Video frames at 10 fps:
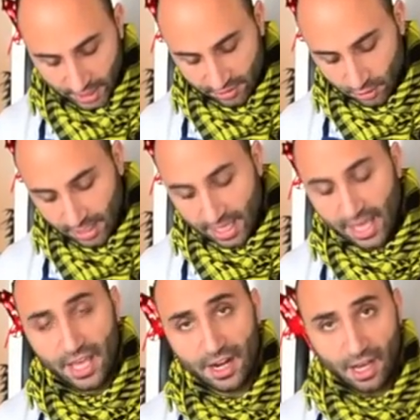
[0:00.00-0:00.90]
I took the
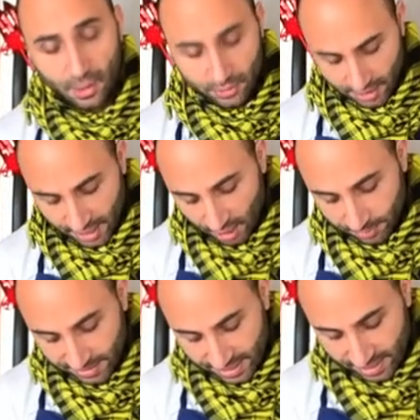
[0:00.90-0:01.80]
head out, and now I'm
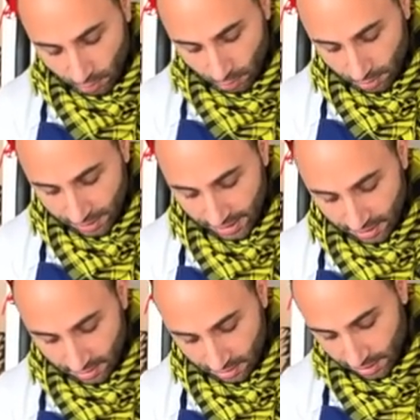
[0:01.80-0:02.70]
taking all
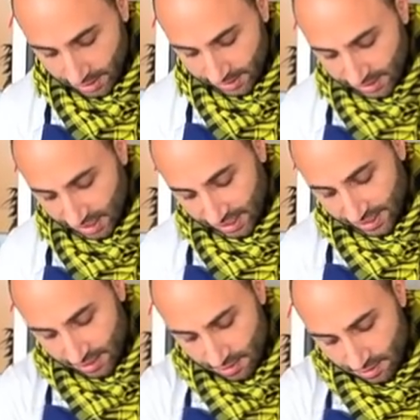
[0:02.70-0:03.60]
the inside
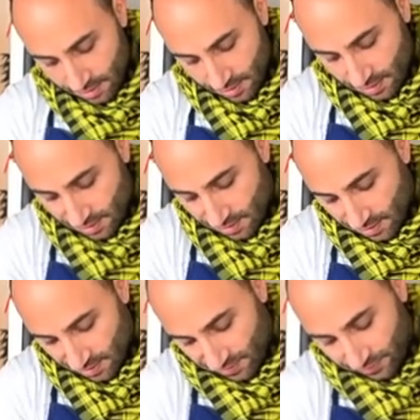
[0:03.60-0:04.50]
in
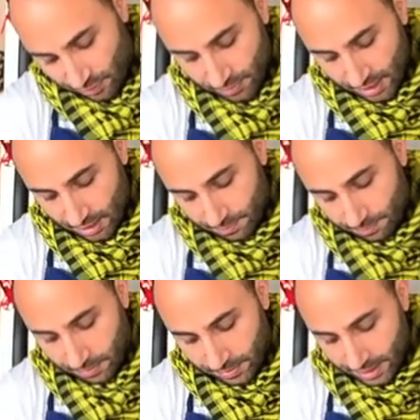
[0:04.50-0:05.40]
from the
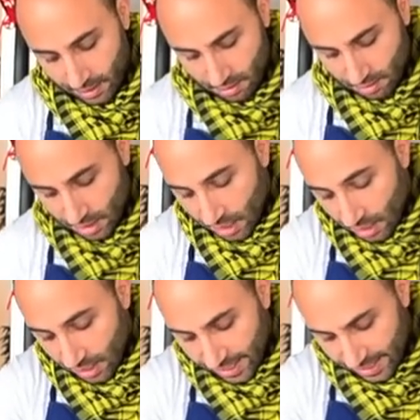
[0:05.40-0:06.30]
pumpkin.
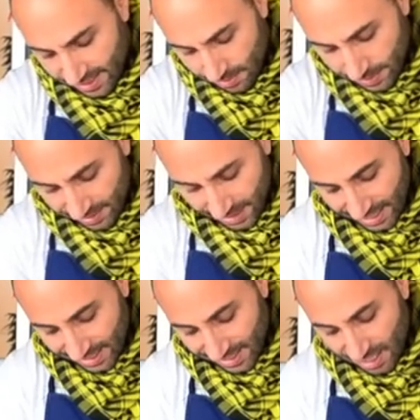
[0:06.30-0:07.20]
It is a bit
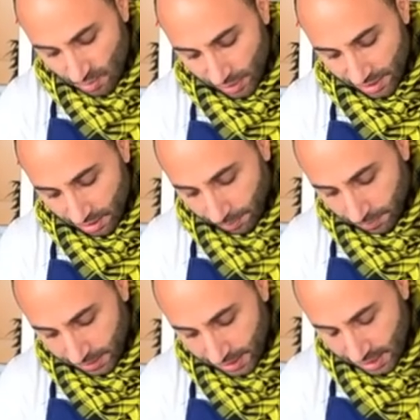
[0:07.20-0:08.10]
easy when the
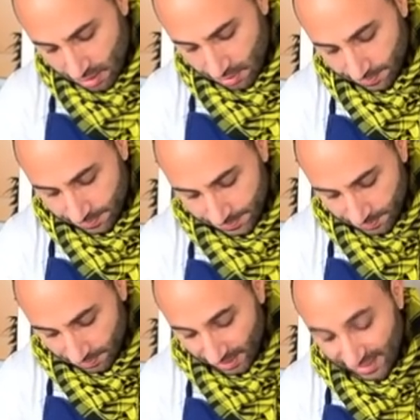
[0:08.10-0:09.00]
pumpkin
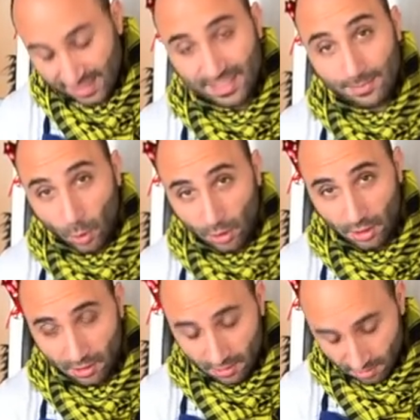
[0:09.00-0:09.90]
is smaller.